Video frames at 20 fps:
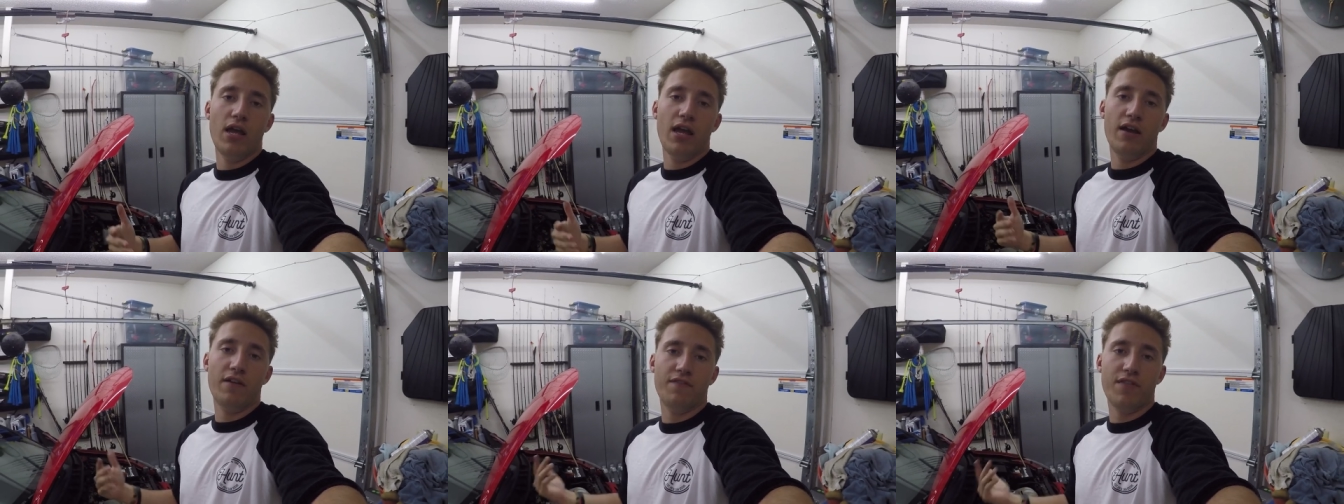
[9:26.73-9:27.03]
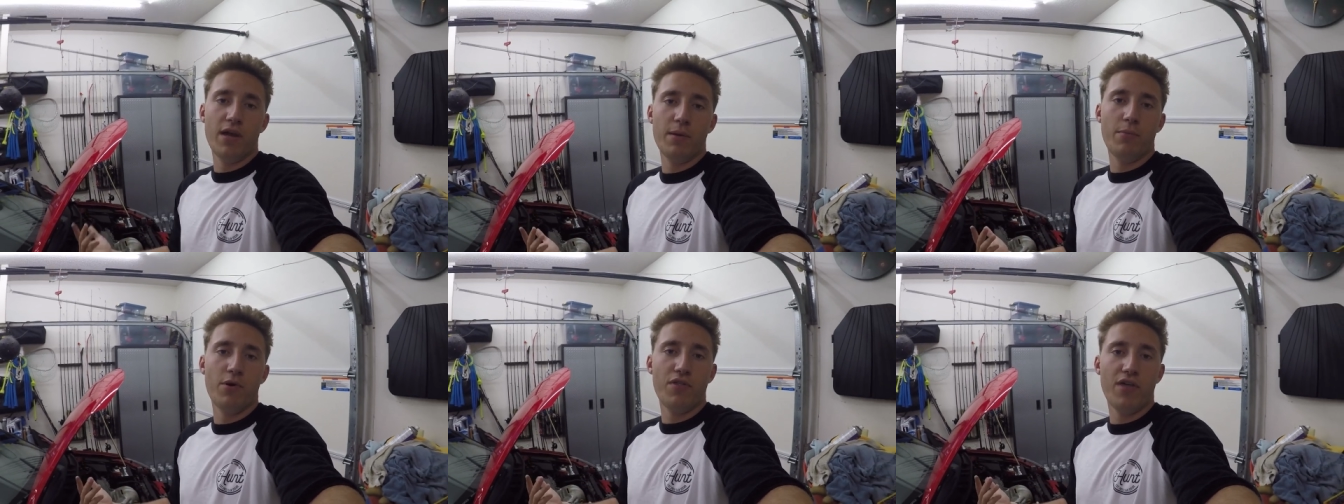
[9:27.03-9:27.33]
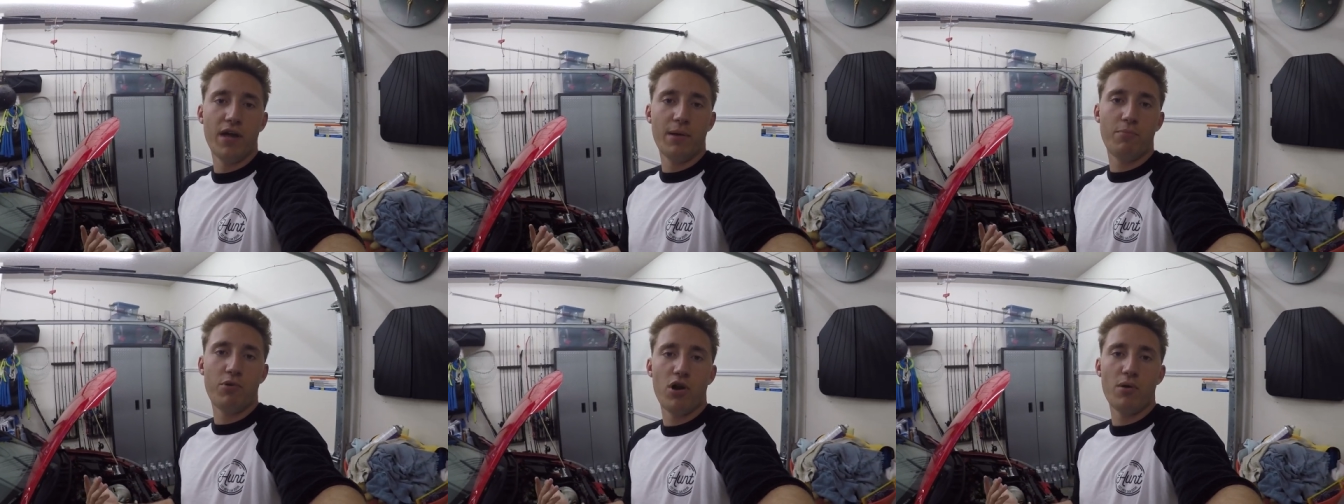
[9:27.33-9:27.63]
if they both
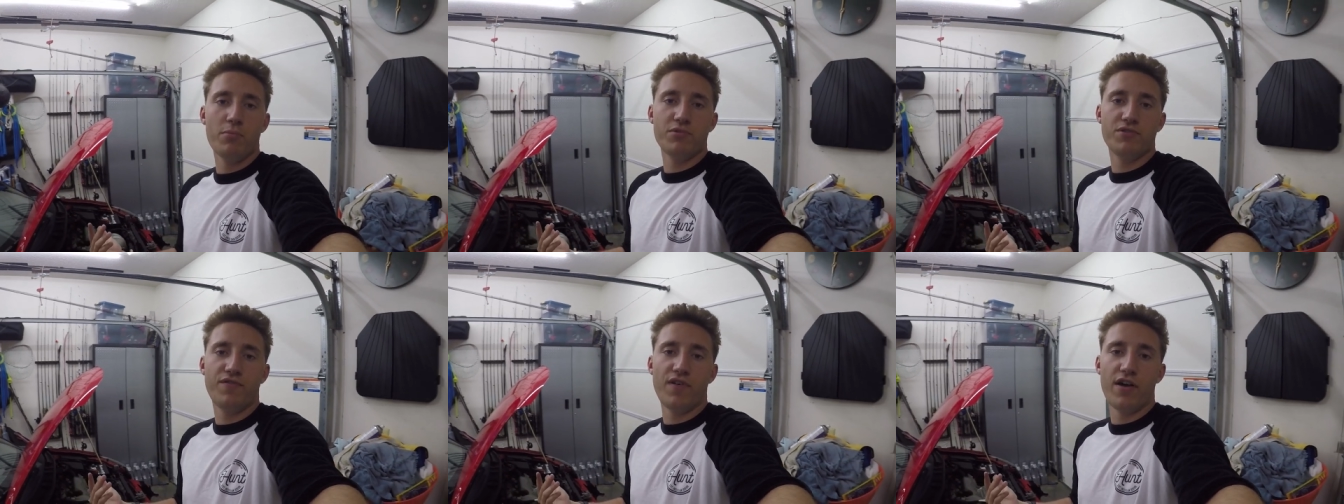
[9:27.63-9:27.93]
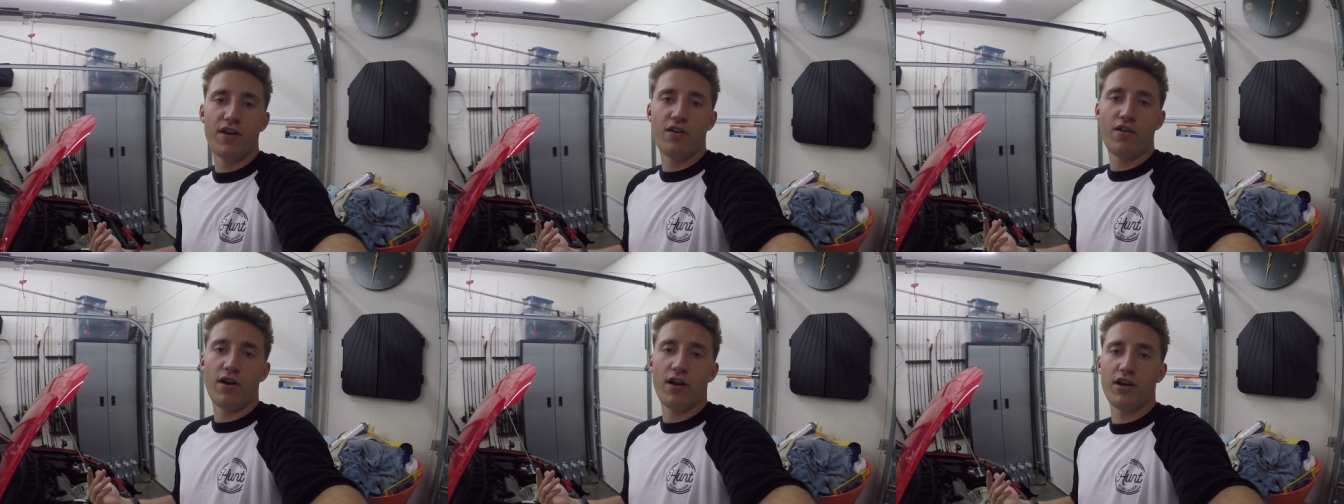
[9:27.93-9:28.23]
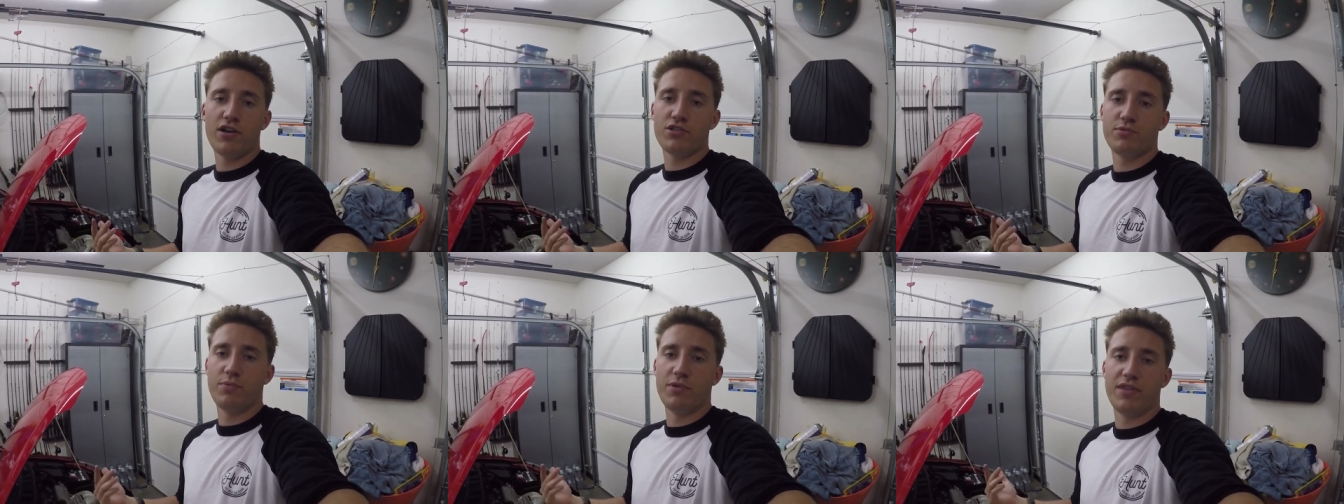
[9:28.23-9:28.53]
had problems finding our
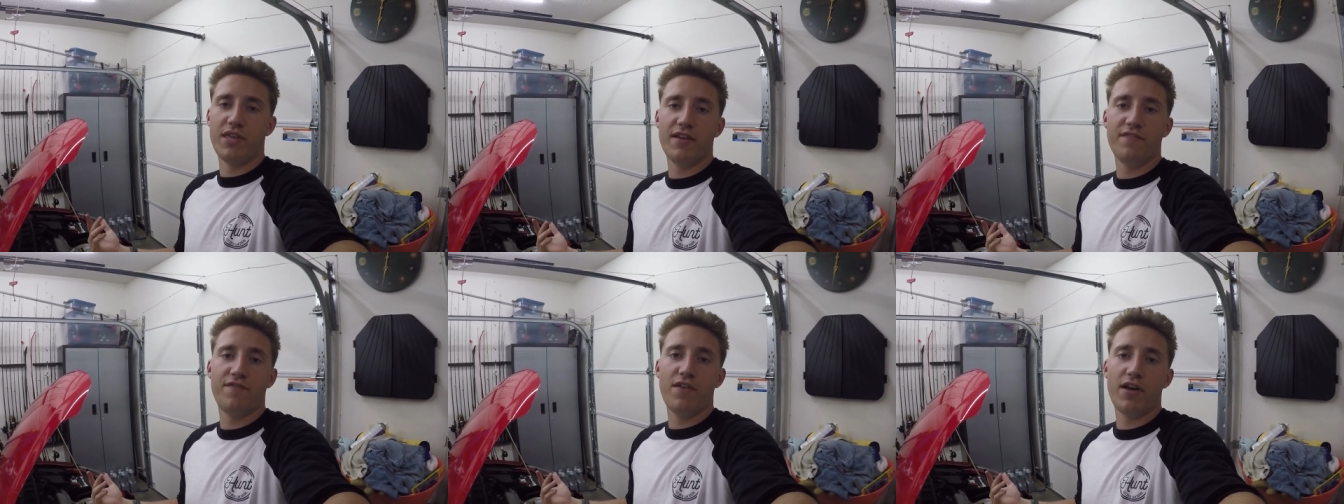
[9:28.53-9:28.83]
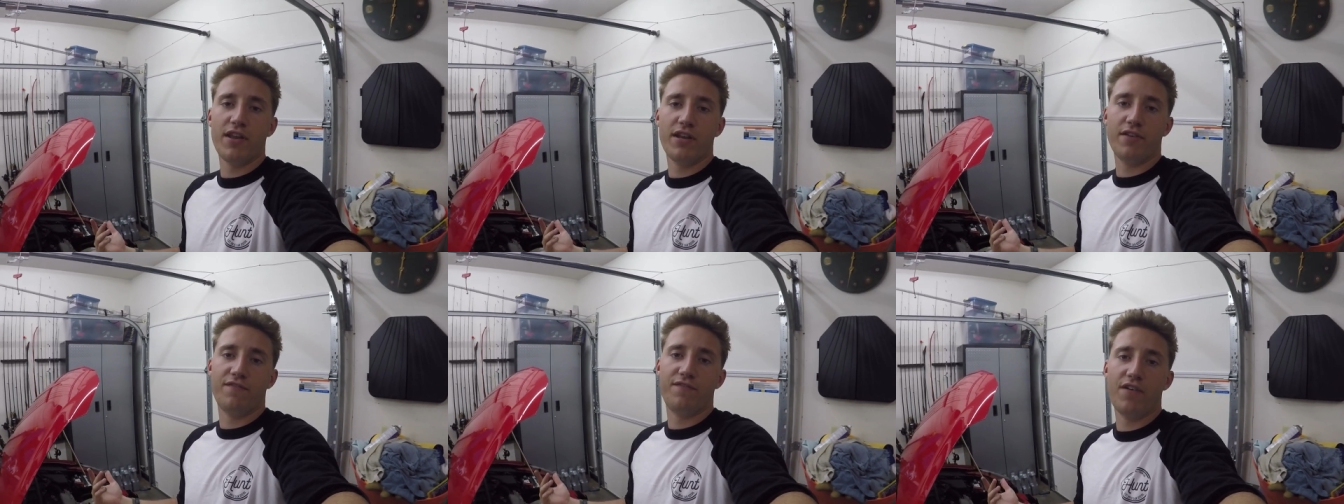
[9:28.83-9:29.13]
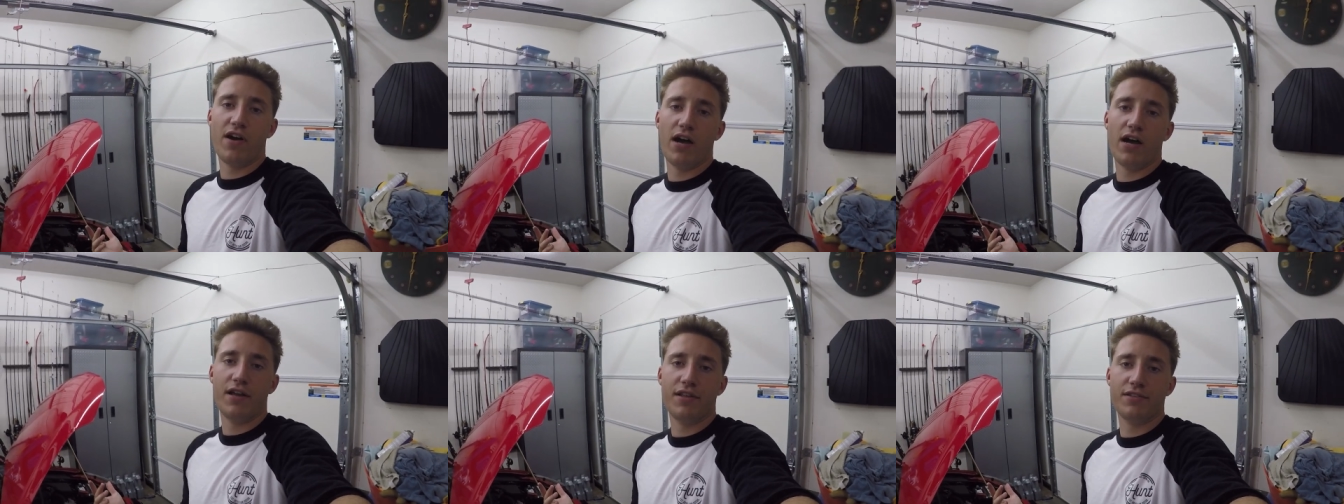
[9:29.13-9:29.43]
house, but they find it
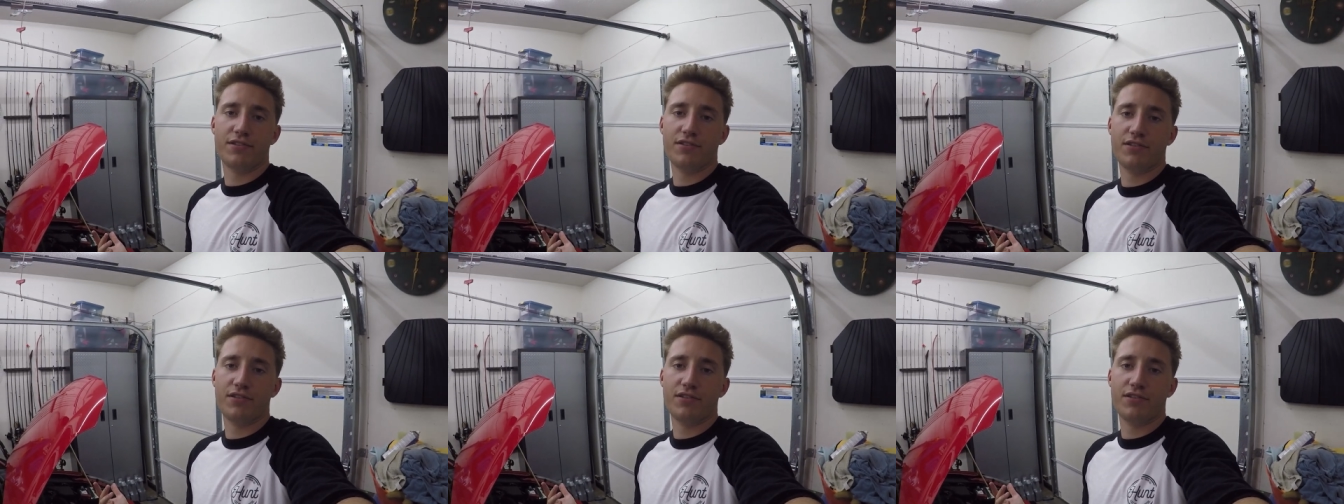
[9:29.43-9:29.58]
fine.